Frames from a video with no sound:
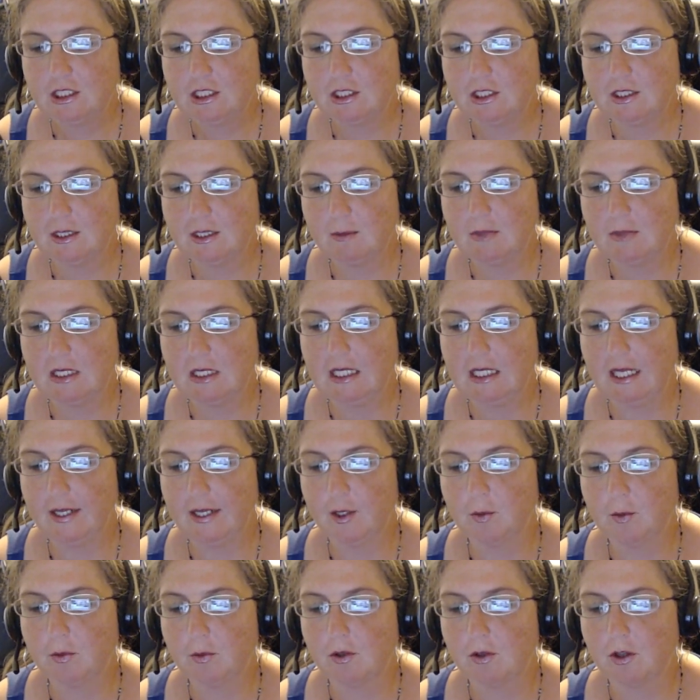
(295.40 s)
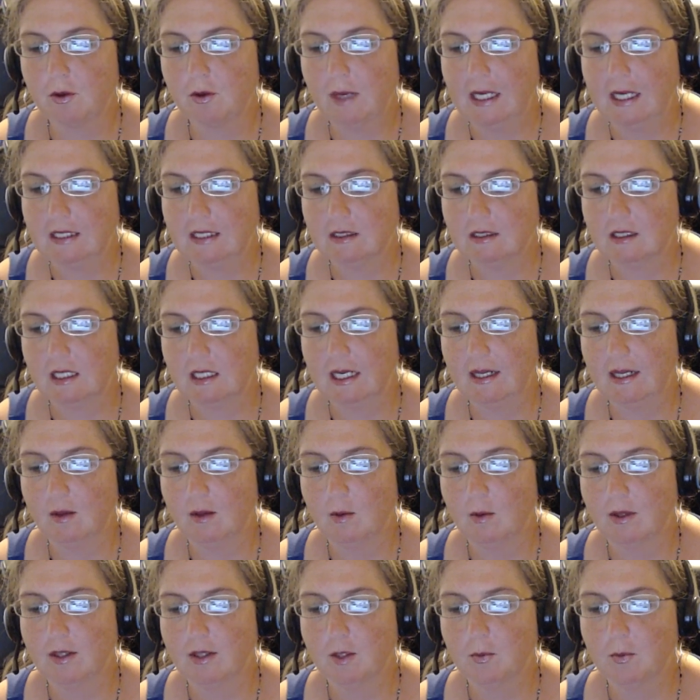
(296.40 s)
It's just something that you're
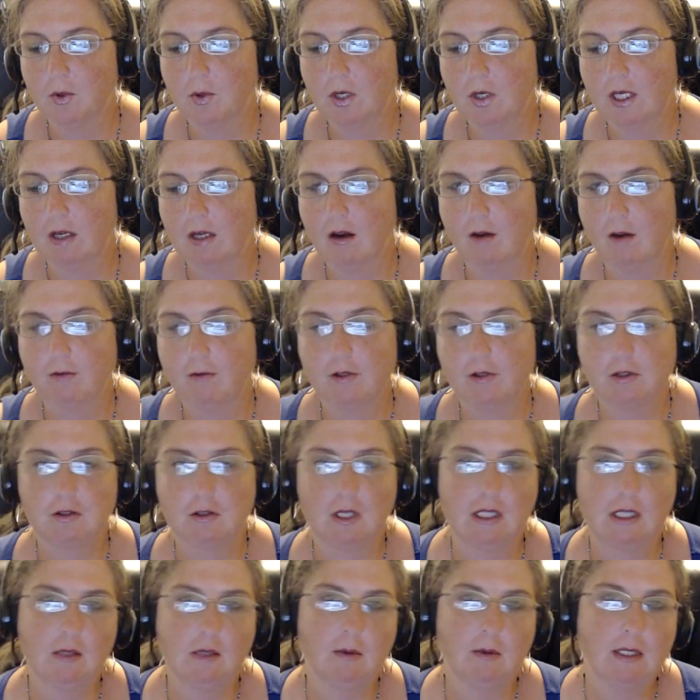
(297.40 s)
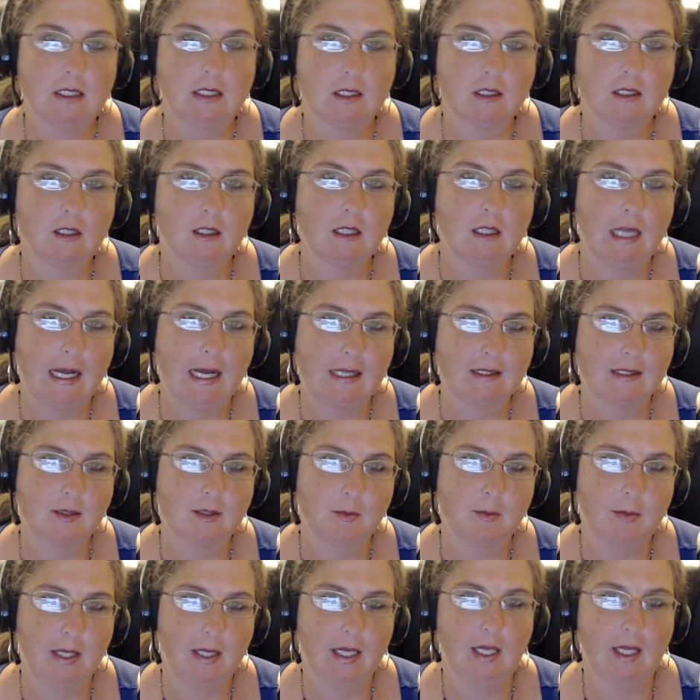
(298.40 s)
procrastinating with, you're putting off, you're trying to wait till the
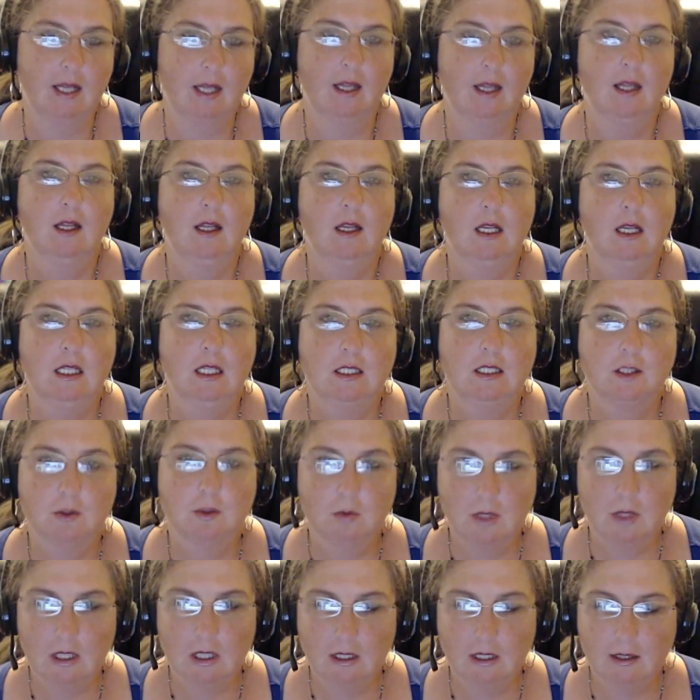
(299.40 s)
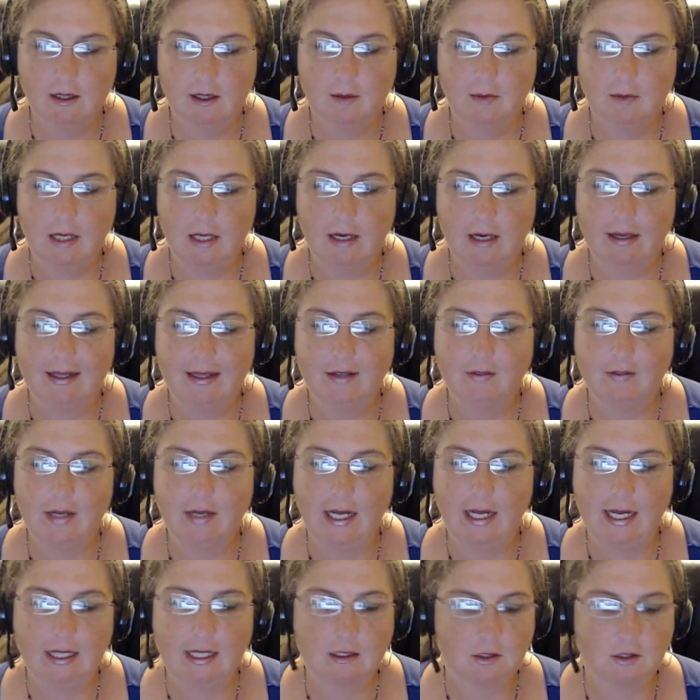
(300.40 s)
last minute to really come down and
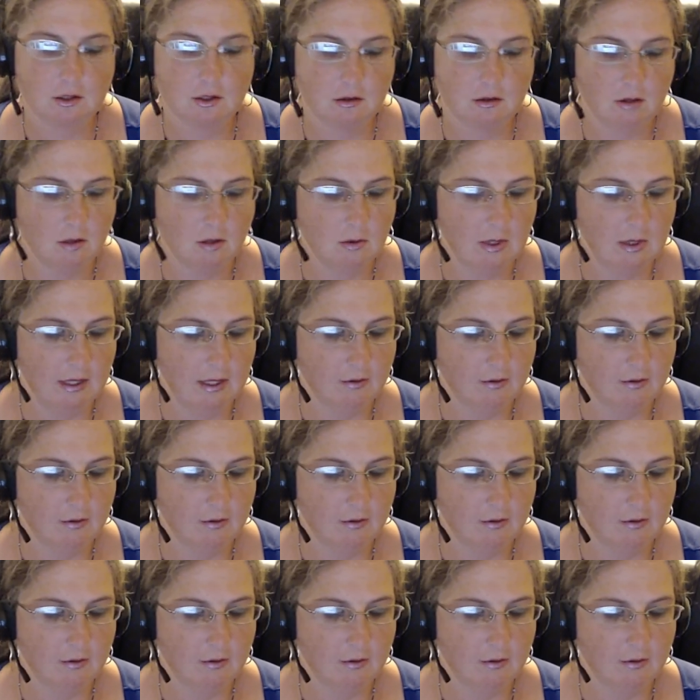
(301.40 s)
give an answer